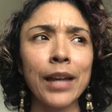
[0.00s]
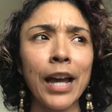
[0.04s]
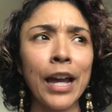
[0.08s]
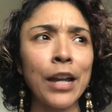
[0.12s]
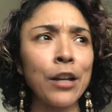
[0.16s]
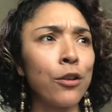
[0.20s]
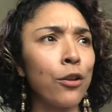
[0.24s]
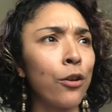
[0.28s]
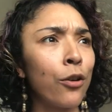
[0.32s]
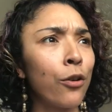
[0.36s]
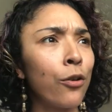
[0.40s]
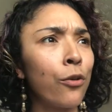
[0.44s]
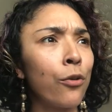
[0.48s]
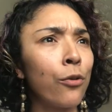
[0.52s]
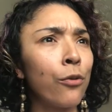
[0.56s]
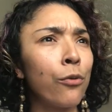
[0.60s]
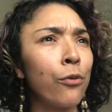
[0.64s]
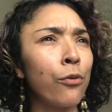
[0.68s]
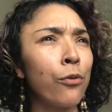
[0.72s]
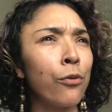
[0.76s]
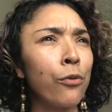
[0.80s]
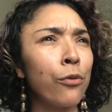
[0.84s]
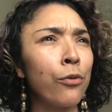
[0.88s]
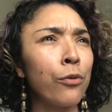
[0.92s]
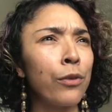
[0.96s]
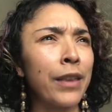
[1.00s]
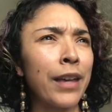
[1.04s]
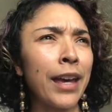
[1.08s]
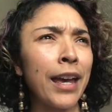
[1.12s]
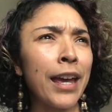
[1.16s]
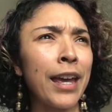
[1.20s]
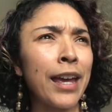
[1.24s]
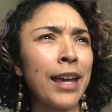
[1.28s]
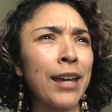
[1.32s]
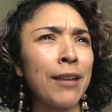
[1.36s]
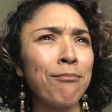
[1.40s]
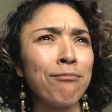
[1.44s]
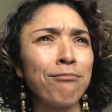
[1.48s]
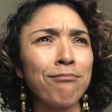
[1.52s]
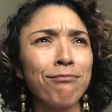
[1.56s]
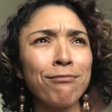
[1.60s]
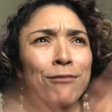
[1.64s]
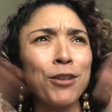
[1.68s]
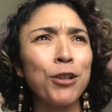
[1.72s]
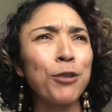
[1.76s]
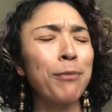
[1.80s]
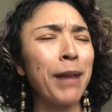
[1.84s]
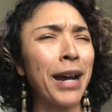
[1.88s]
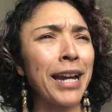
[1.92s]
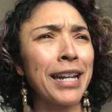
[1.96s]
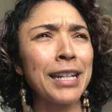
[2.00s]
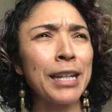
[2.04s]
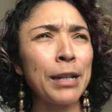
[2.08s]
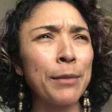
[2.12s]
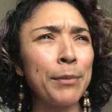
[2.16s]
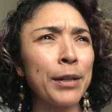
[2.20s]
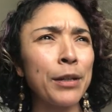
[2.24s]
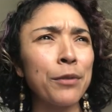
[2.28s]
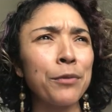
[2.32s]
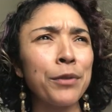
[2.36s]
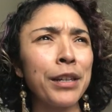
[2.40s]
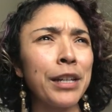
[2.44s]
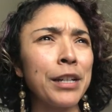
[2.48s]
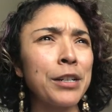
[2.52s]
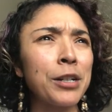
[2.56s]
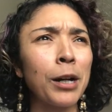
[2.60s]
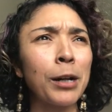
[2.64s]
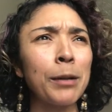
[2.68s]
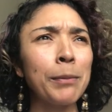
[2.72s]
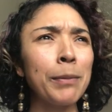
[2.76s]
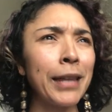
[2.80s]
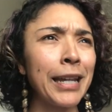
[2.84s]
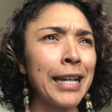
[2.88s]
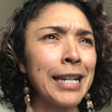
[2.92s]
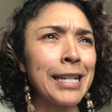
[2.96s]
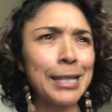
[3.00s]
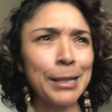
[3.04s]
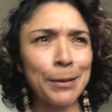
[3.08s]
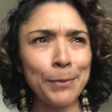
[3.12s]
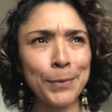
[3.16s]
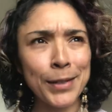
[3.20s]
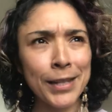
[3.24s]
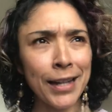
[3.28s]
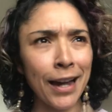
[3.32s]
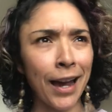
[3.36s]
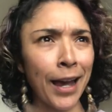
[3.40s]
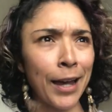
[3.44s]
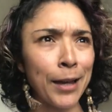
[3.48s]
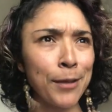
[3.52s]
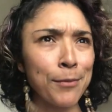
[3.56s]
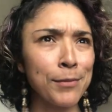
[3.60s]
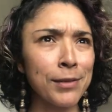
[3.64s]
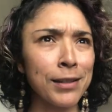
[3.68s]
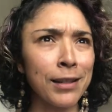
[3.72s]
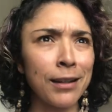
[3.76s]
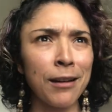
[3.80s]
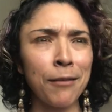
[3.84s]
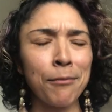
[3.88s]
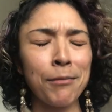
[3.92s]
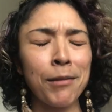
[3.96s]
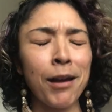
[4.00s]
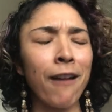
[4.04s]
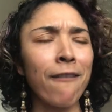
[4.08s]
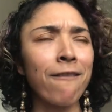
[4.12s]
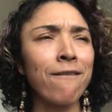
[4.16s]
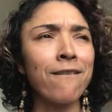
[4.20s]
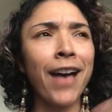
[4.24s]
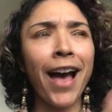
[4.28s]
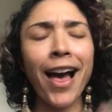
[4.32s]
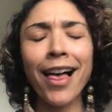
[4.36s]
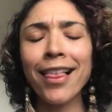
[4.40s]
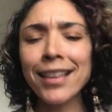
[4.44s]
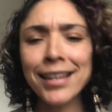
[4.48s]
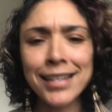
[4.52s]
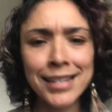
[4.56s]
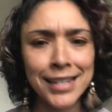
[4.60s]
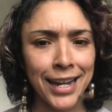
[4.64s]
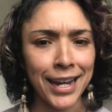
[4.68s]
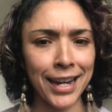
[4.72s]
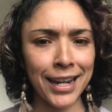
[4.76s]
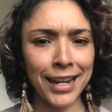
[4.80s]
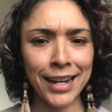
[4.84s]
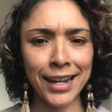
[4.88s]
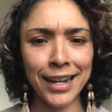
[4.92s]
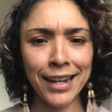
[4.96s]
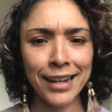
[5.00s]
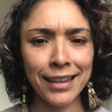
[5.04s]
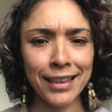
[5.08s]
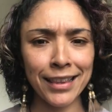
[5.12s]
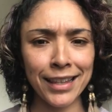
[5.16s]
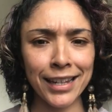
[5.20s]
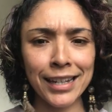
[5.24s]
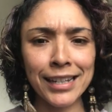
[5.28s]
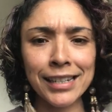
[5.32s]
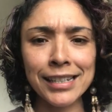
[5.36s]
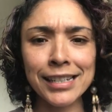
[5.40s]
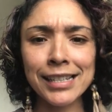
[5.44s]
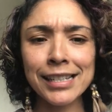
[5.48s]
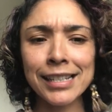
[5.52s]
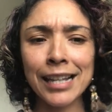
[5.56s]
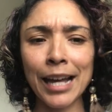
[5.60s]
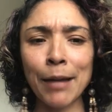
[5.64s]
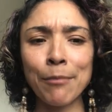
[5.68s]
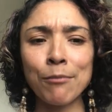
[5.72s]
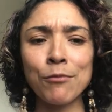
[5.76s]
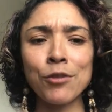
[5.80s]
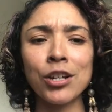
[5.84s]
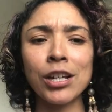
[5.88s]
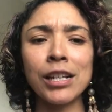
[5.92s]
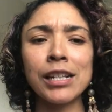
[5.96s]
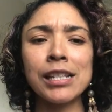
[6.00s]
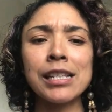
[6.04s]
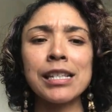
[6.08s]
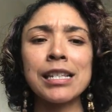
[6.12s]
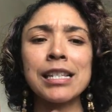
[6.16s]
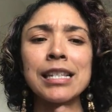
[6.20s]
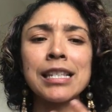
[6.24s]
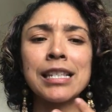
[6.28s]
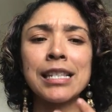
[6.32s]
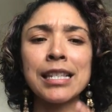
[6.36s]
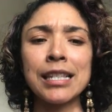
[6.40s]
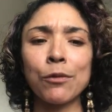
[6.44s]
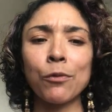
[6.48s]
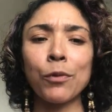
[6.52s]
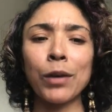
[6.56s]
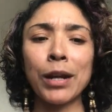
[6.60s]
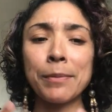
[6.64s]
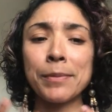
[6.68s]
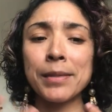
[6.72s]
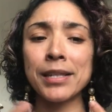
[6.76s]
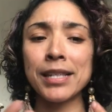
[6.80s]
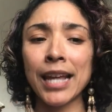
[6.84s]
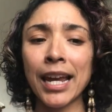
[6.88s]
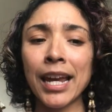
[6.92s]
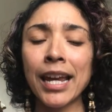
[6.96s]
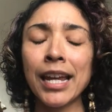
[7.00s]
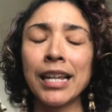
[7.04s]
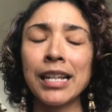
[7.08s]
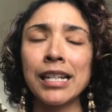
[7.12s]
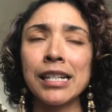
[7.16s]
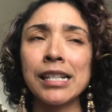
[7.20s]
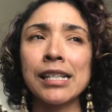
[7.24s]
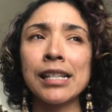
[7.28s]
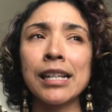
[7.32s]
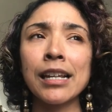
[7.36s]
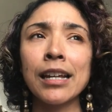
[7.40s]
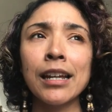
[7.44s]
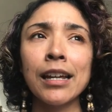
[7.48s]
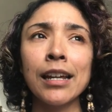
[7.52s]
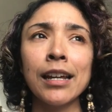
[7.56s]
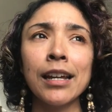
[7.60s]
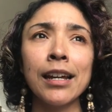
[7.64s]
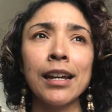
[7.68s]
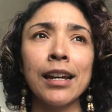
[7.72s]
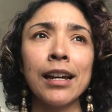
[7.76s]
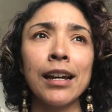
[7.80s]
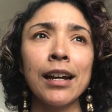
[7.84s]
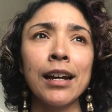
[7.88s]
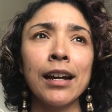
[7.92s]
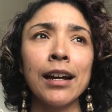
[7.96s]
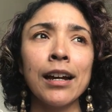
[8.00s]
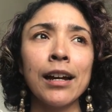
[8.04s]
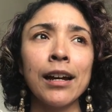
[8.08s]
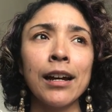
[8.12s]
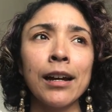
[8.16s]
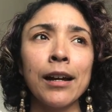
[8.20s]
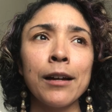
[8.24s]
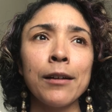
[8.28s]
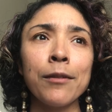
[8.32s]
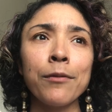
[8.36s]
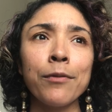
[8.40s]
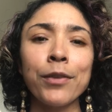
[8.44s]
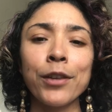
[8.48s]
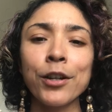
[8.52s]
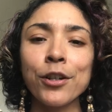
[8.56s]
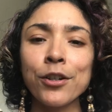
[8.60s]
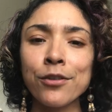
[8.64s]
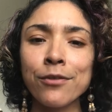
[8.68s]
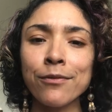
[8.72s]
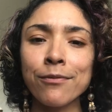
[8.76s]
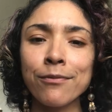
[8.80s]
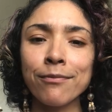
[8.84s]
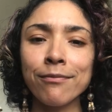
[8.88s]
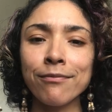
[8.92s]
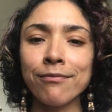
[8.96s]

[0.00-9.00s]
know that your mind can be a really dark place sometimes, and I'm not validating this. What I'm saying is there's